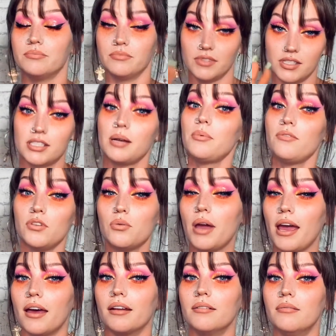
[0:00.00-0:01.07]
some of you
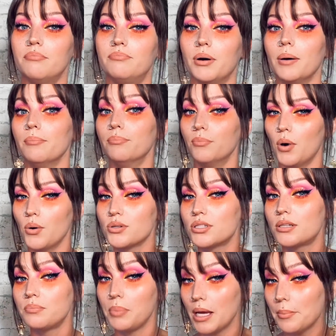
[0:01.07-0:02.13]
can, but
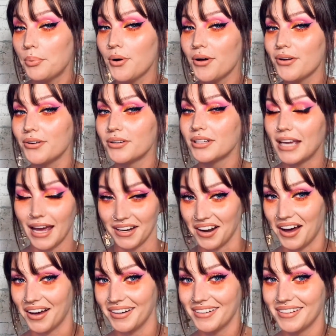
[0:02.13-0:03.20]
most people
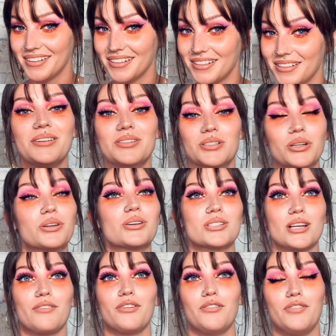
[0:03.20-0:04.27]
cannot. Do
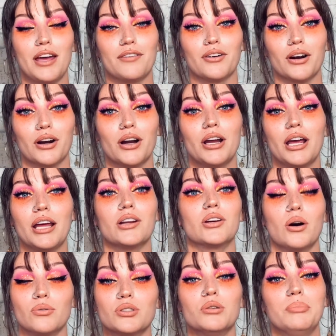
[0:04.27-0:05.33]
yourself a favor and
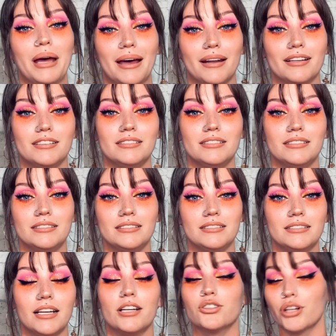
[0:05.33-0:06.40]
go to bed
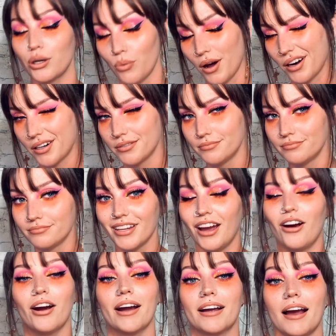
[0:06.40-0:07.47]
and drink water.
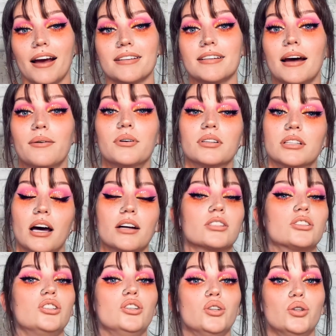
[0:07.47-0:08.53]
All right, guys, I will talk
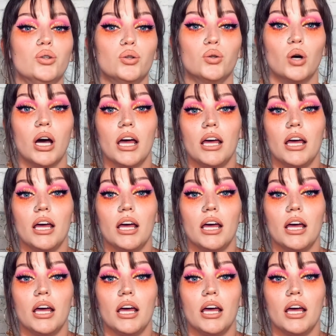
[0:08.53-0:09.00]
to you